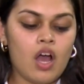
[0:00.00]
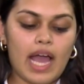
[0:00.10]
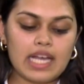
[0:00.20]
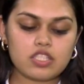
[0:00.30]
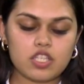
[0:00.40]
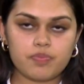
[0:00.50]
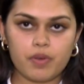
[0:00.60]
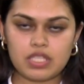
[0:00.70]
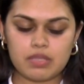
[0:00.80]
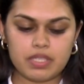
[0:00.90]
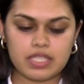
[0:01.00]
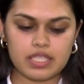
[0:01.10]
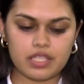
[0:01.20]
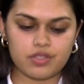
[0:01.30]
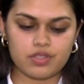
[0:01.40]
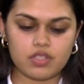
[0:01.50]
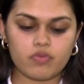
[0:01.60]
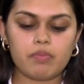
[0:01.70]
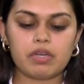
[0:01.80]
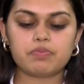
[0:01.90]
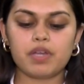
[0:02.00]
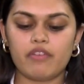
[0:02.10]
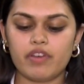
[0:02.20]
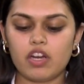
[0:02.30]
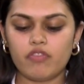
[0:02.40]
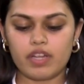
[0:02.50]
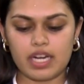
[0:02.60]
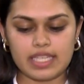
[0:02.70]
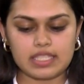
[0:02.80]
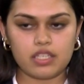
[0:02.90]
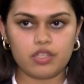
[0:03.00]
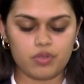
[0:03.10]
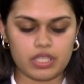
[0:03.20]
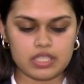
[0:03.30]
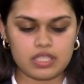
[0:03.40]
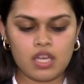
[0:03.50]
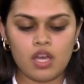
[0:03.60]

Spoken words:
As responsible citizens, we must be aware of our rights and duties.